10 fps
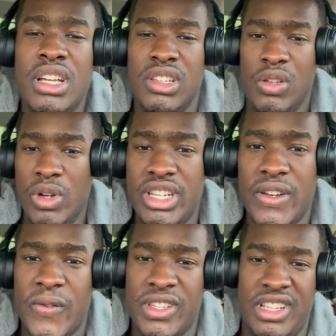So what
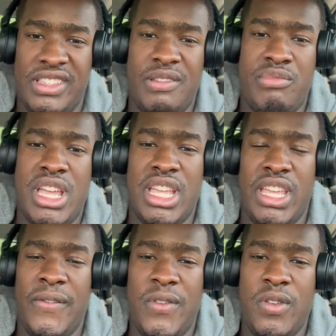difference does it make
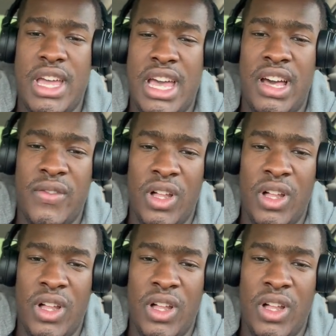if you have